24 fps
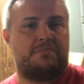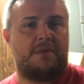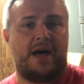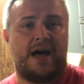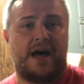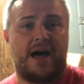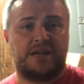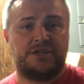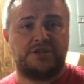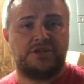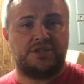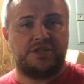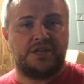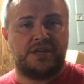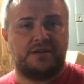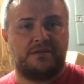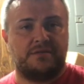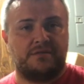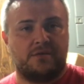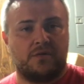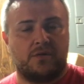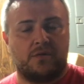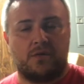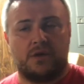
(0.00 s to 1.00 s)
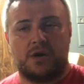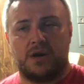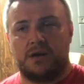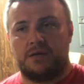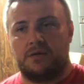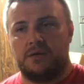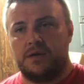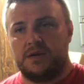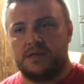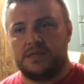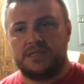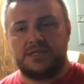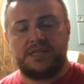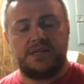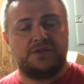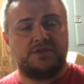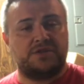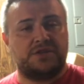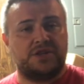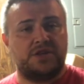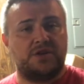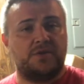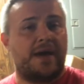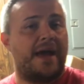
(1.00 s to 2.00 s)
oxygen or
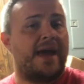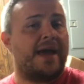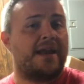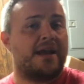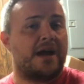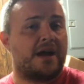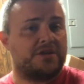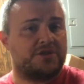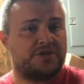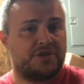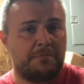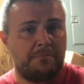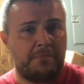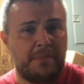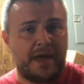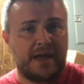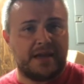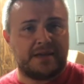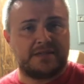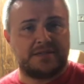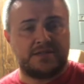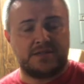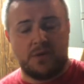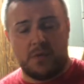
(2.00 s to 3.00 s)
CO2 and oxygen mixed.